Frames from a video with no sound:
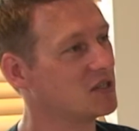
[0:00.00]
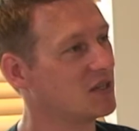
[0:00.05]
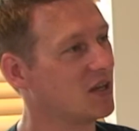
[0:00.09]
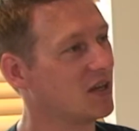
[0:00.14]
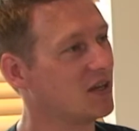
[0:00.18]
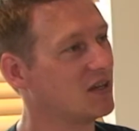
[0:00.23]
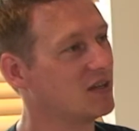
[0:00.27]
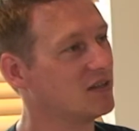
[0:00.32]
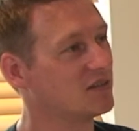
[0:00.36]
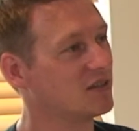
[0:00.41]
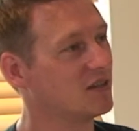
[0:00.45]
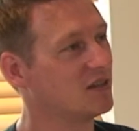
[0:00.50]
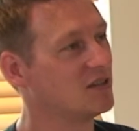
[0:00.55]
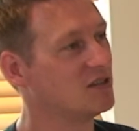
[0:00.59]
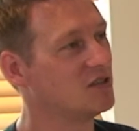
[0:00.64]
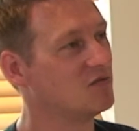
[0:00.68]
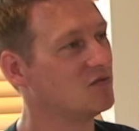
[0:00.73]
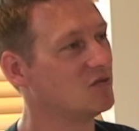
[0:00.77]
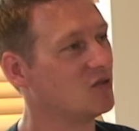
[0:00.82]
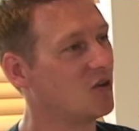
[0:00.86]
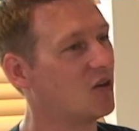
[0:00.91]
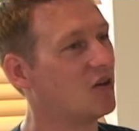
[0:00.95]
state and
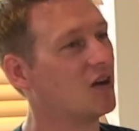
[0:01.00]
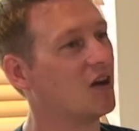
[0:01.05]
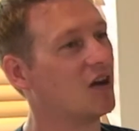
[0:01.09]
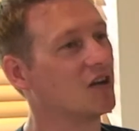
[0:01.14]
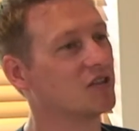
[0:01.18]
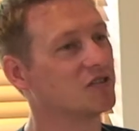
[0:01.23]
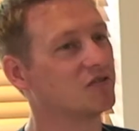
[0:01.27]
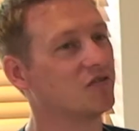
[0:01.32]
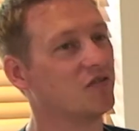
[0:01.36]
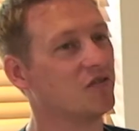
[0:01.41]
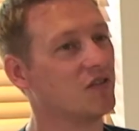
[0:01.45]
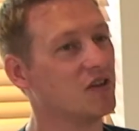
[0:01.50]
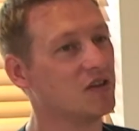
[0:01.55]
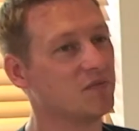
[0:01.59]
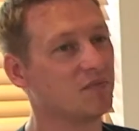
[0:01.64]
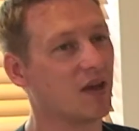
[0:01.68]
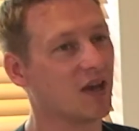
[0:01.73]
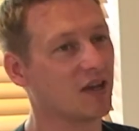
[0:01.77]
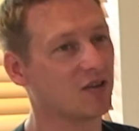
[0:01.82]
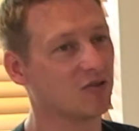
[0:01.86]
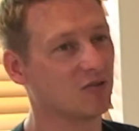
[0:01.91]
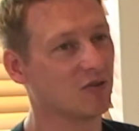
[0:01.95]
you've not asked for
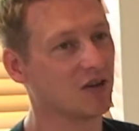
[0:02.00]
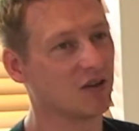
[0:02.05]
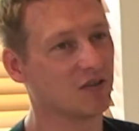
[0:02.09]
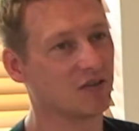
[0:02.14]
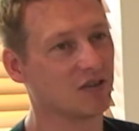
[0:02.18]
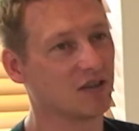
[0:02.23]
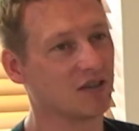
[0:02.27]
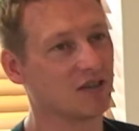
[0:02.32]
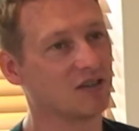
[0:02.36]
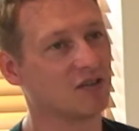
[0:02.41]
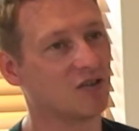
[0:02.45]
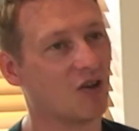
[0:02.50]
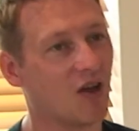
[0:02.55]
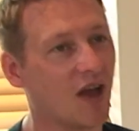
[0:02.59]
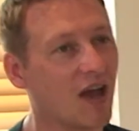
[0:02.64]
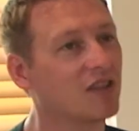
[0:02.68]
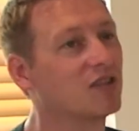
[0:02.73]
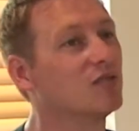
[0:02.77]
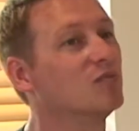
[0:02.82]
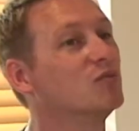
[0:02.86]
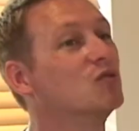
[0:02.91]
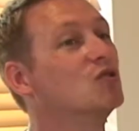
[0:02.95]
feedback or anything and not
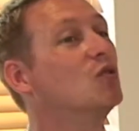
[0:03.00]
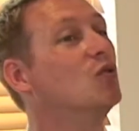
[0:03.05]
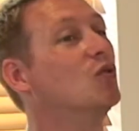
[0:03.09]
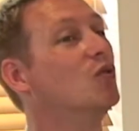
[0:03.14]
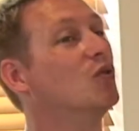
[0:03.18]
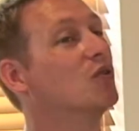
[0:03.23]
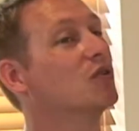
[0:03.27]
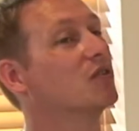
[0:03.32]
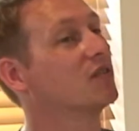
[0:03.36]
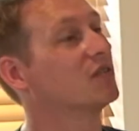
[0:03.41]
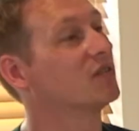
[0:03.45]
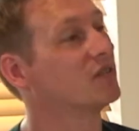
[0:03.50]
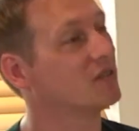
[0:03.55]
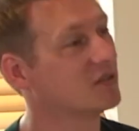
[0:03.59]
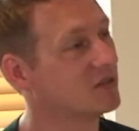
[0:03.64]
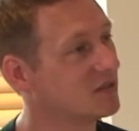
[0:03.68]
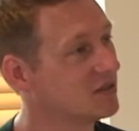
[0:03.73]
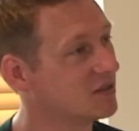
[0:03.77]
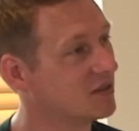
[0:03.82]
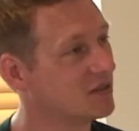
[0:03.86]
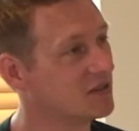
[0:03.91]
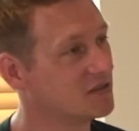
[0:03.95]
had them talk
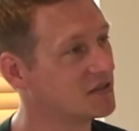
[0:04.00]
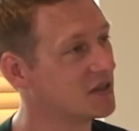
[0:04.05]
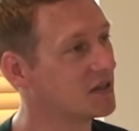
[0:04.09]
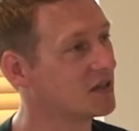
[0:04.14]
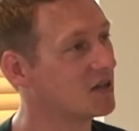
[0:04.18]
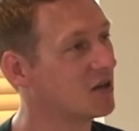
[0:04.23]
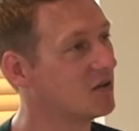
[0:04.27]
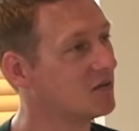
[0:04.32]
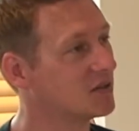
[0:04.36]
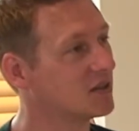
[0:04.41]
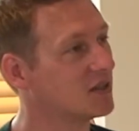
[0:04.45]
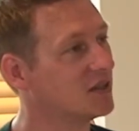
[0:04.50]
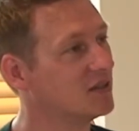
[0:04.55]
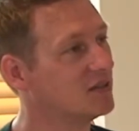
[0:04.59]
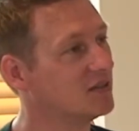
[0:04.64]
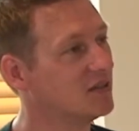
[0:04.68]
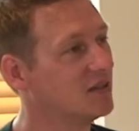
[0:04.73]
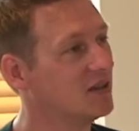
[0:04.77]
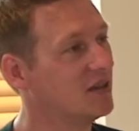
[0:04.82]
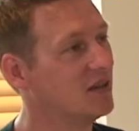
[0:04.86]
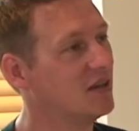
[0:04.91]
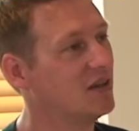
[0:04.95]
as they're going in,
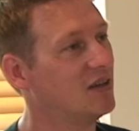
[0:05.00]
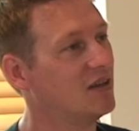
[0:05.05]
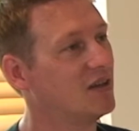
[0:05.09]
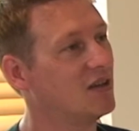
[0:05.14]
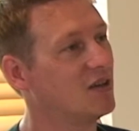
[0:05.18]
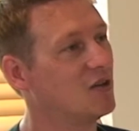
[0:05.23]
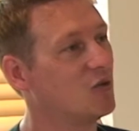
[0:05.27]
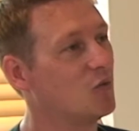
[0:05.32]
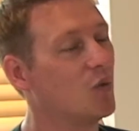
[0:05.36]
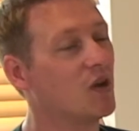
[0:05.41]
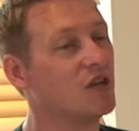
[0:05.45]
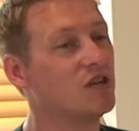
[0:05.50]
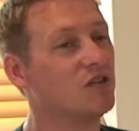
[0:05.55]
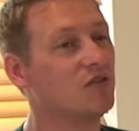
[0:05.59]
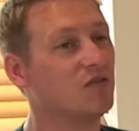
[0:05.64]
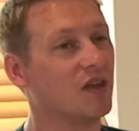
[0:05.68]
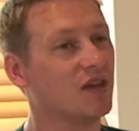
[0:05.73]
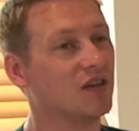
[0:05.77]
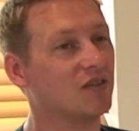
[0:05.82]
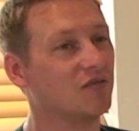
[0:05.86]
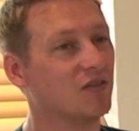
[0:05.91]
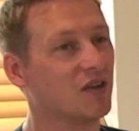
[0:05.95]
when you
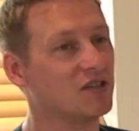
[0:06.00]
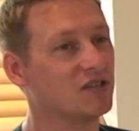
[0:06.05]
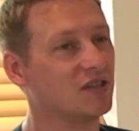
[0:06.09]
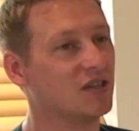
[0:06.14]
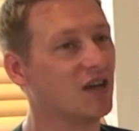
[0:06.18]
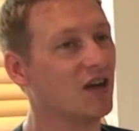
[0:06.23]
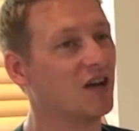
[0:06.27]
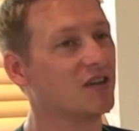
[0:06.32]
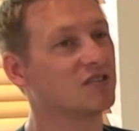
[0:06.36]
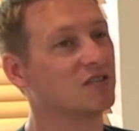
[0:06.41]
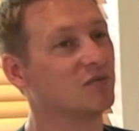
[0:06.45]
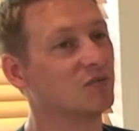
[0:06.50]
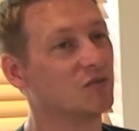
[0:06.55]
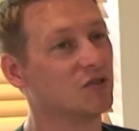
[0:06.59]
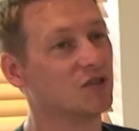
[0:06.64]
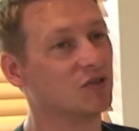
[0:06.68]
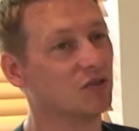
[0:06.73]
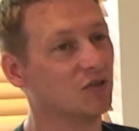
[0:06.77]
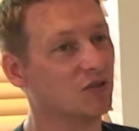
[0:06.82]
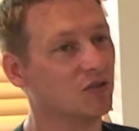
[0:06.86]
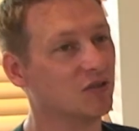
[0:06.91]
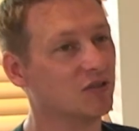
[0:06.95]
then eventually ask them
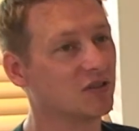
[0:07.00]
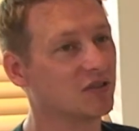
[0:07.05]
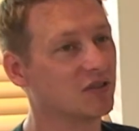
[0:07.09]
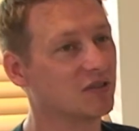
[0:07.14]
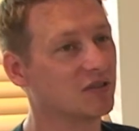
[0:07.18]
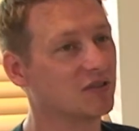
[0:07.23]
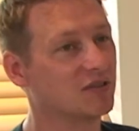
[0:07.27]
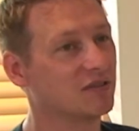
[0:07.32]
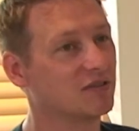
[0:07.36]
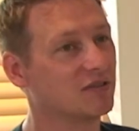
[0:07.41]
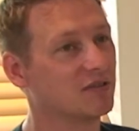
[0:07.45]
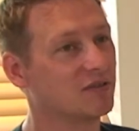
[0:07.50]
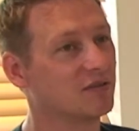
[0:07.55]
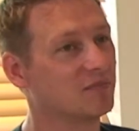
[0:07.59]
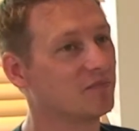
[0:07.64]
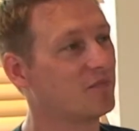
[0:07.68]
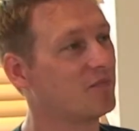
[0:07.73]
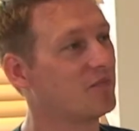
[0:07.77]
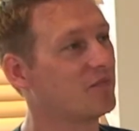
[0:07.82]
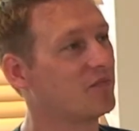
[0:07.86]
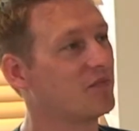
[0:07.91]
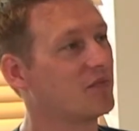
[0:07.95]
to talk,
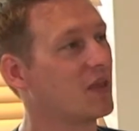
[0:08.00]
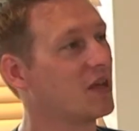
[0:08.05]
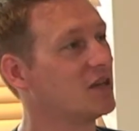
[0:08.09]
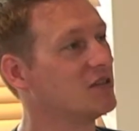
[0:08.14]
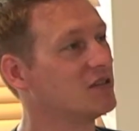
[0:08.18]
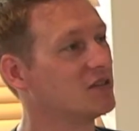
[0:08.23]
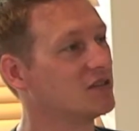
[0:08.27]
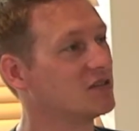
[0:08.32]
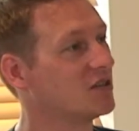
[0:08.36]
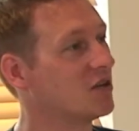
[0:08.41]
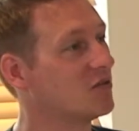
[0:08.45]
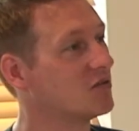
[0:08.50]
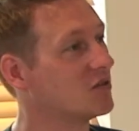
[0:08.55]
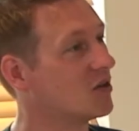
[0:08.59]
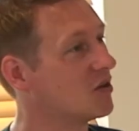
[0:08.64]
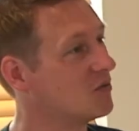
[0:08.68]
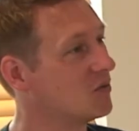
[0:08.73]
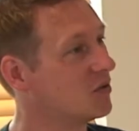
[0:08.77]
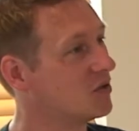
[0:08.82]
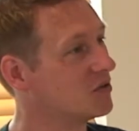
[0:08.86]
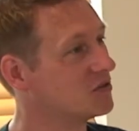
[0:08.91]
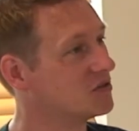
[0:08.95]
they just don't
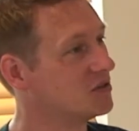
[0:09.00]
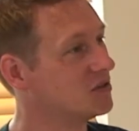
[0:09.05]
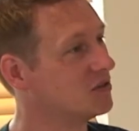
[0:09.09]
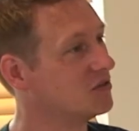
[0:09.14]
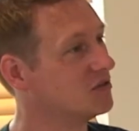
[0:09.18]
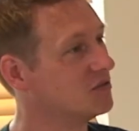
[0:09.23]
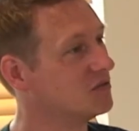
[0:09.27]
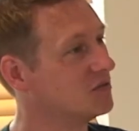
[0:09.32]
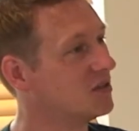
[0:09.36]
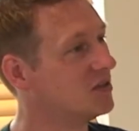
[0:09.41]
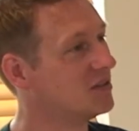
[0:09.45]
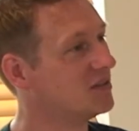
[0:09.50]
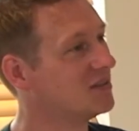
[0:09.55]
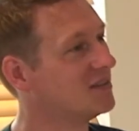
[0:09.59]
know what to do